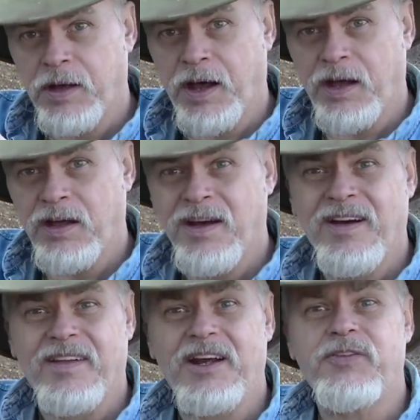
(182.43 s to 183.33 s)
Okay,
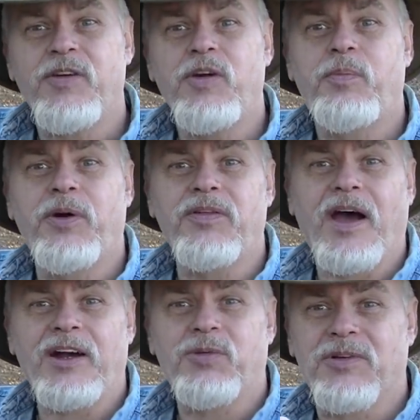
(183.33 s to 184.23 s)
that's for you to put
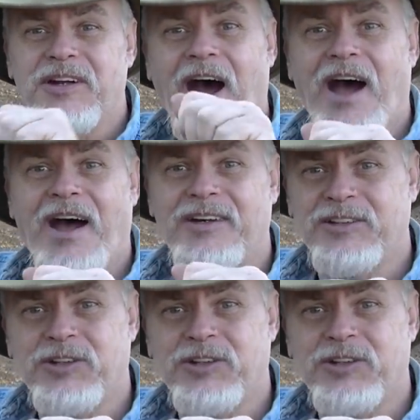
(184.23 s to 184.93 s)
the actual ties